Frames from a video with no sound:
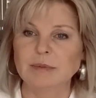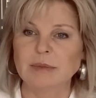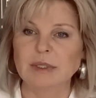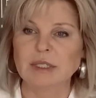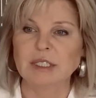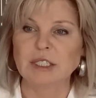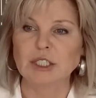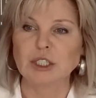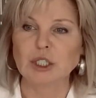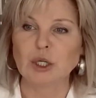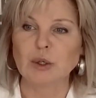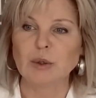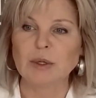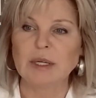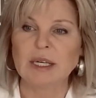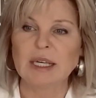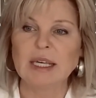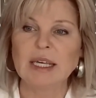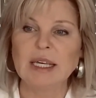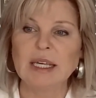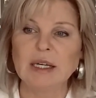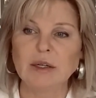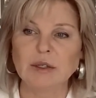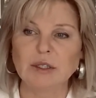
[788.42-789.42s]
So
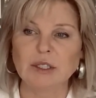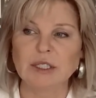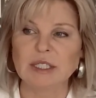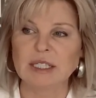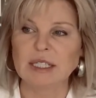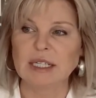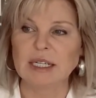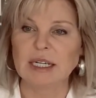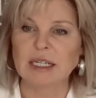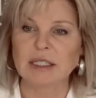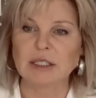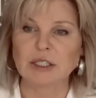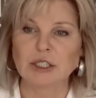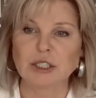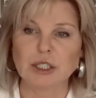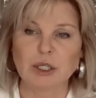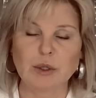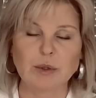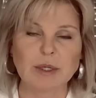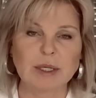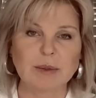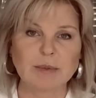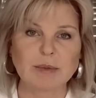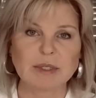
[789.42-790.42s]
he or she can show
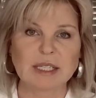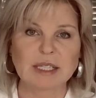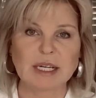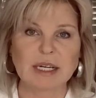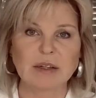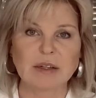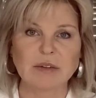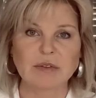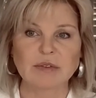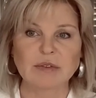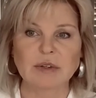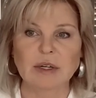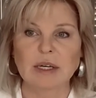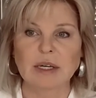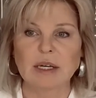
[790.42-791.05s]
himself